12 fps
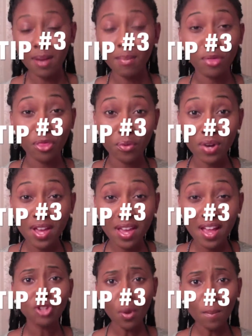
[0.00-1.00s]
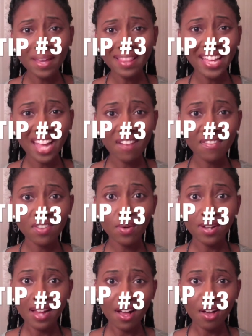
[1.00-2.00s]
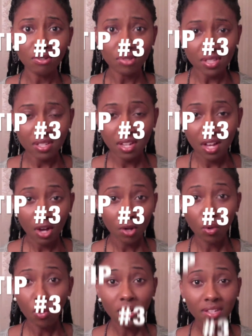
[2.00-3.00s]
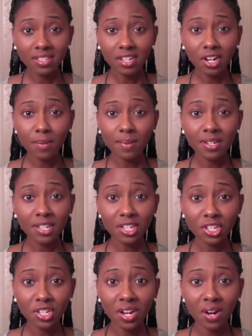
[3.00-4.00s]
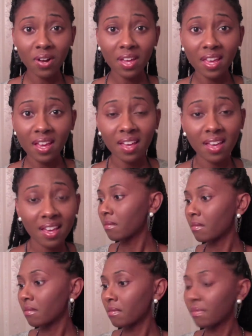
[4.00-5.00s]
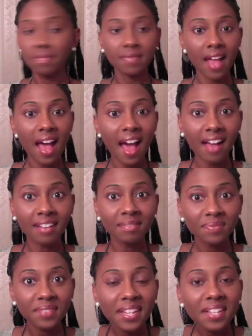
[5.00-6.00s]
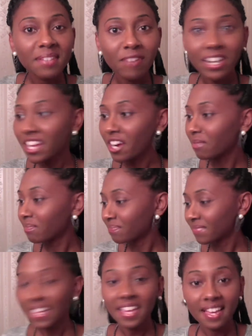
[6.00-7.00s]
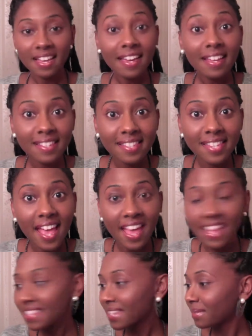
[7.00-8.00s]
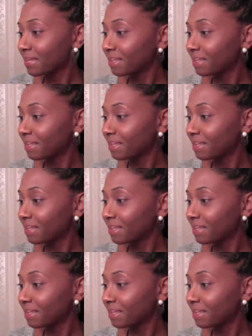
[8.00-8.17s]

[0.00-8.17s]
number three, don't be like everyone else. According to Urban Dictionary, right here, it says,